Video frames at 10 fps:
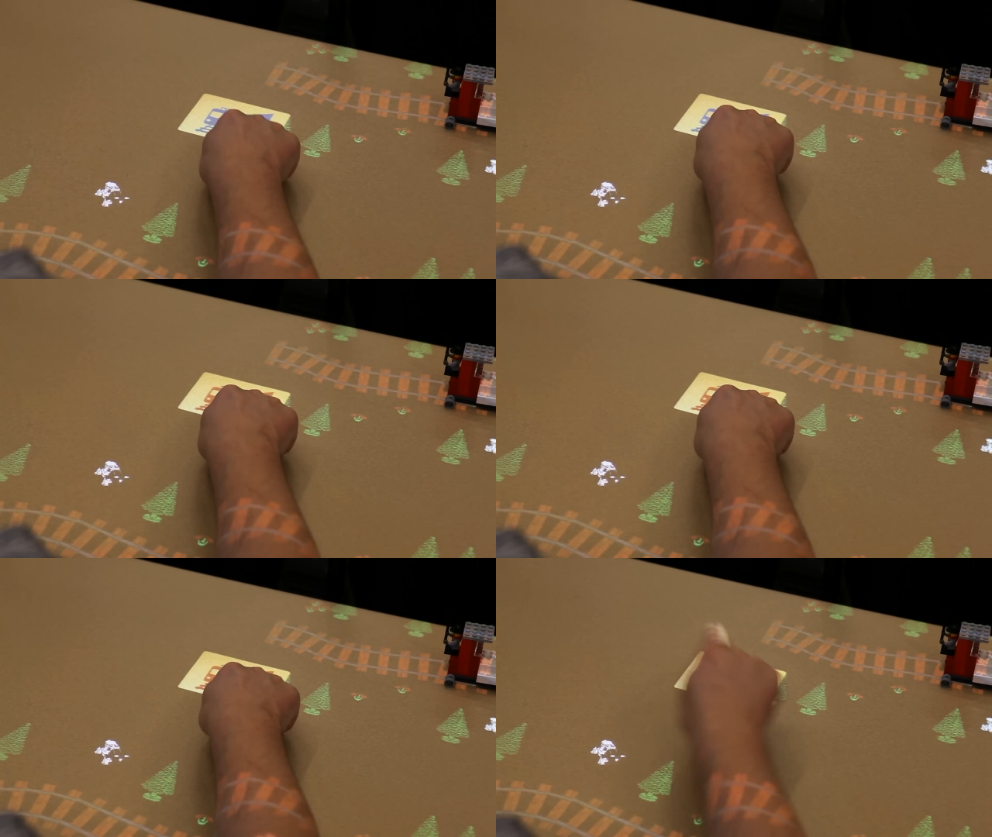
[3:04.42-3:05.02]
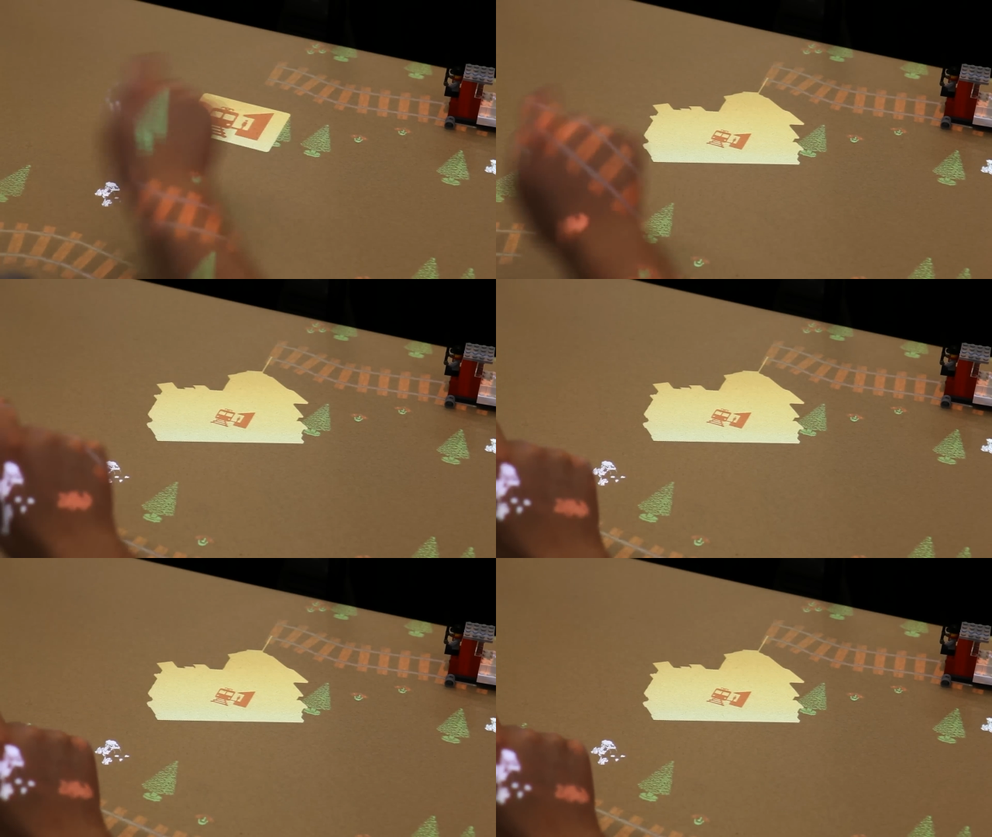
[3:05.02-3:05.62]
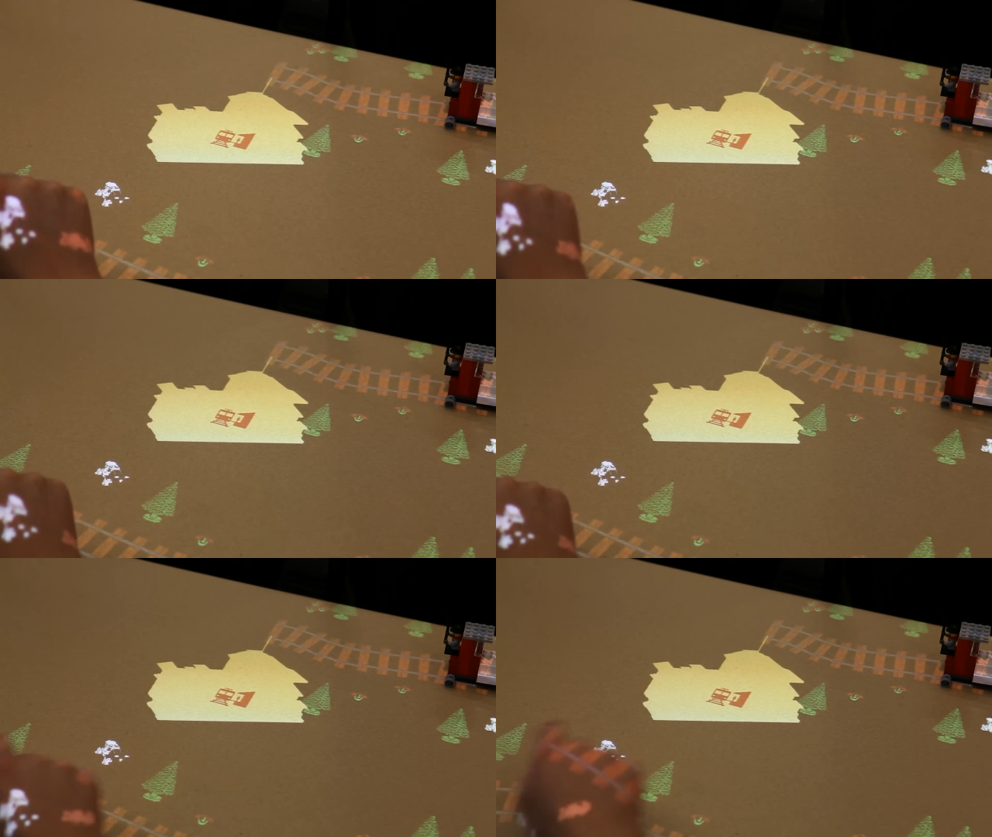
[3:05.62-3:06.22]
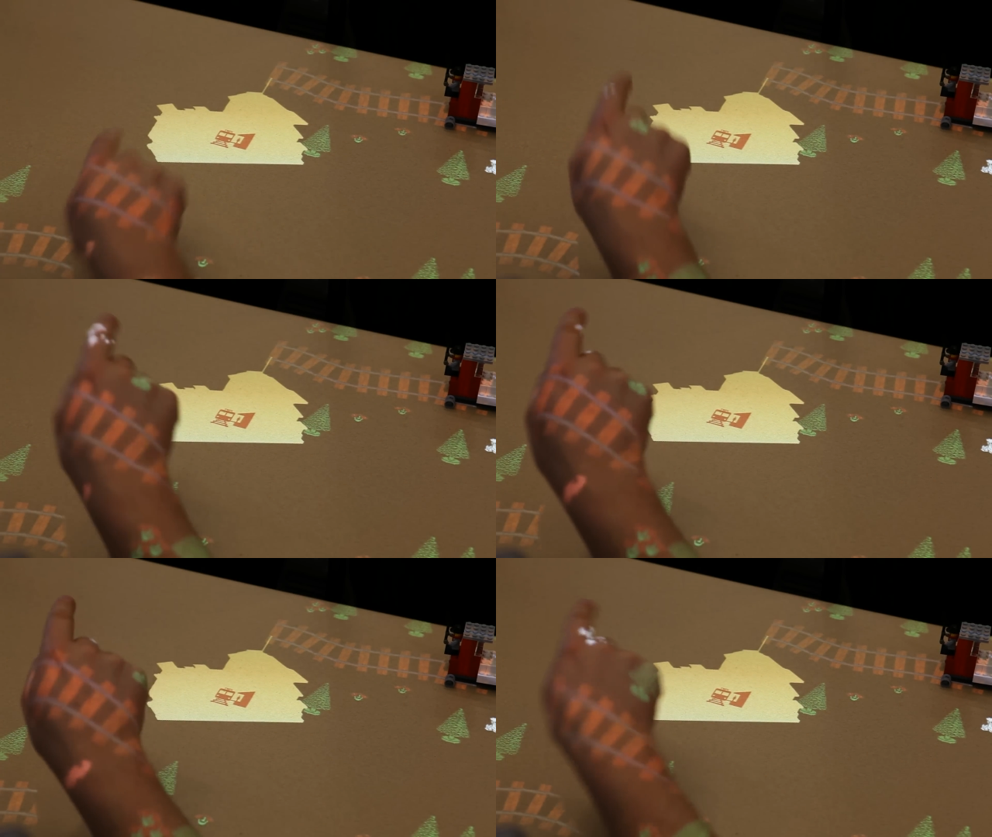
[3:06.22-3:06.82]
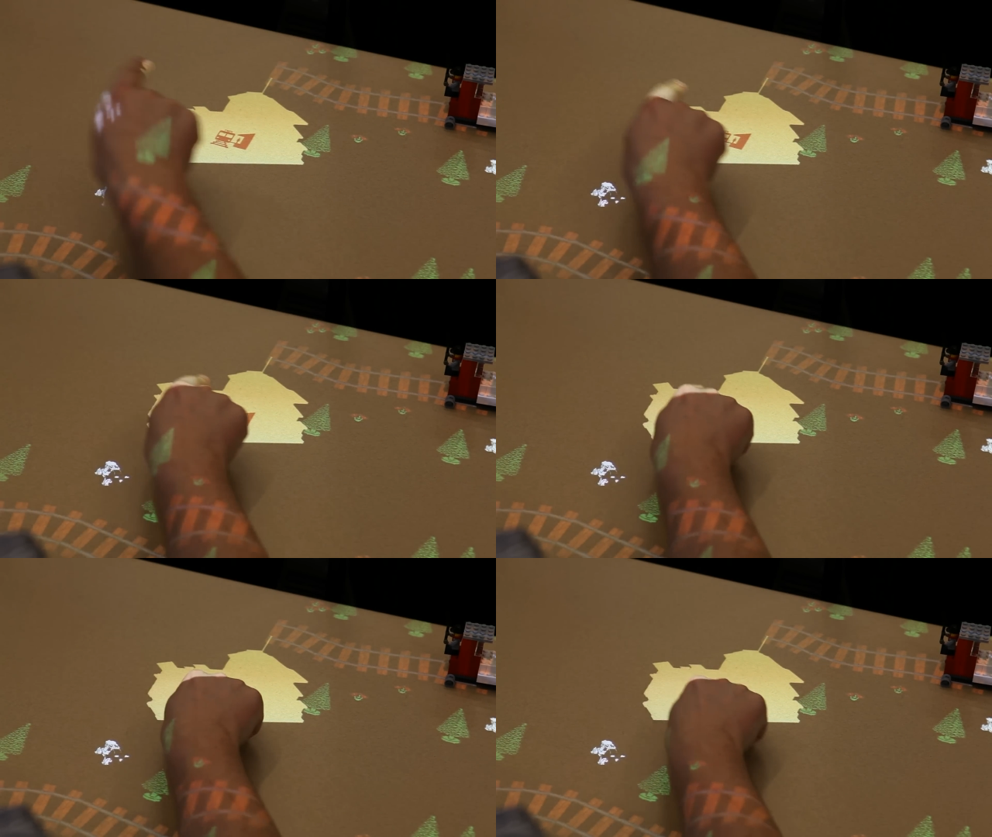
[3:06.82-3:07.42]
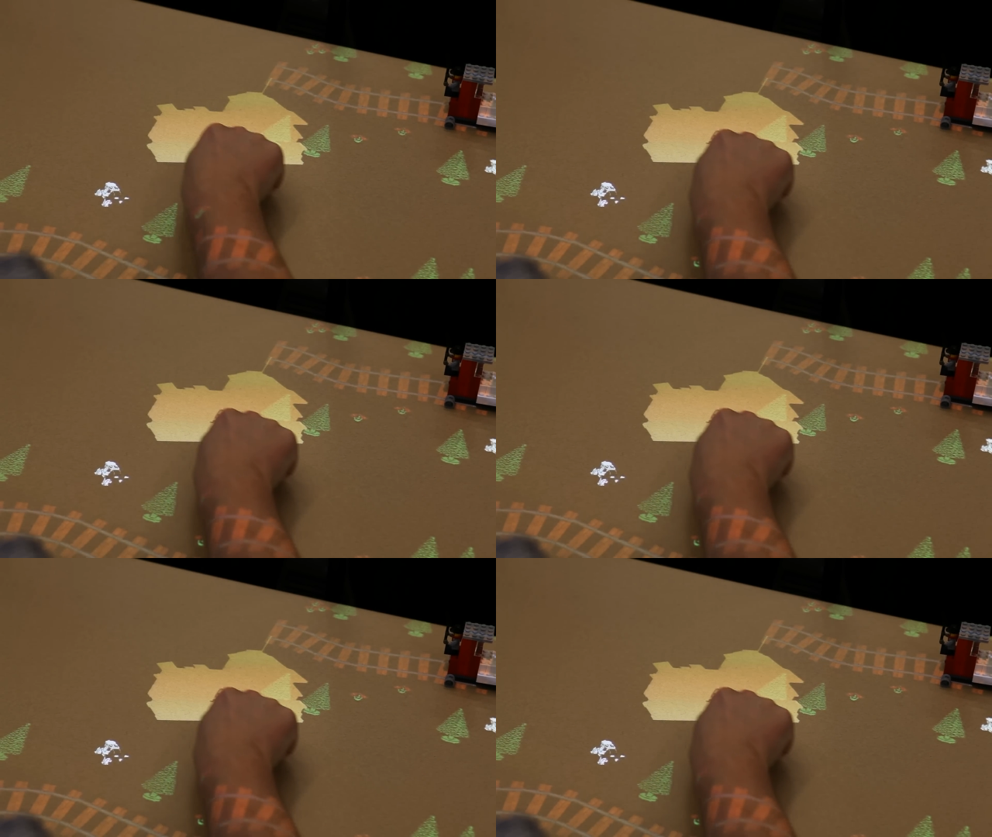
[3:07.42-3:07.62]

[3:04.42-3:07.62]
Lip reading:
[unreadable: no face in view]